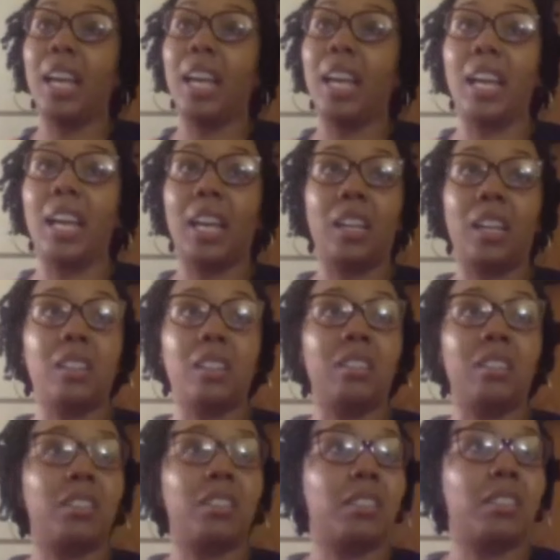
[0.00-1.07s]

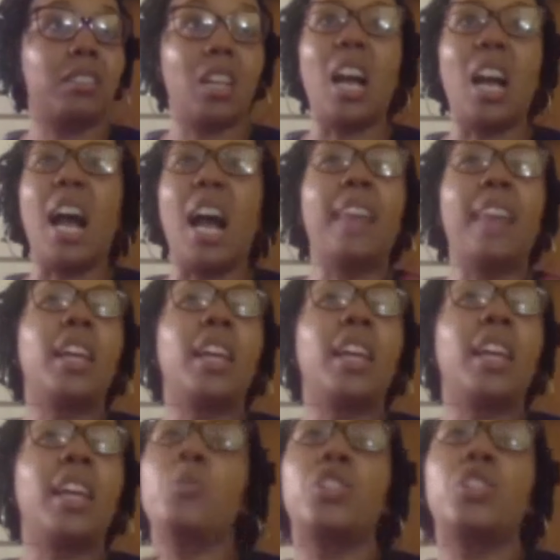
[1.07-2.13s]
And I
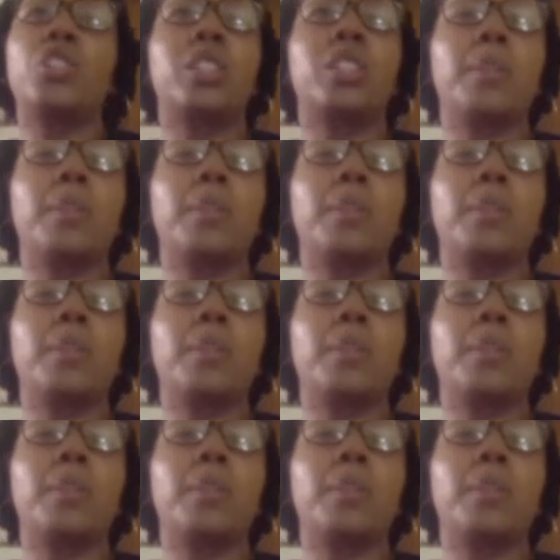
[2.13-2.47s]
think it was just the,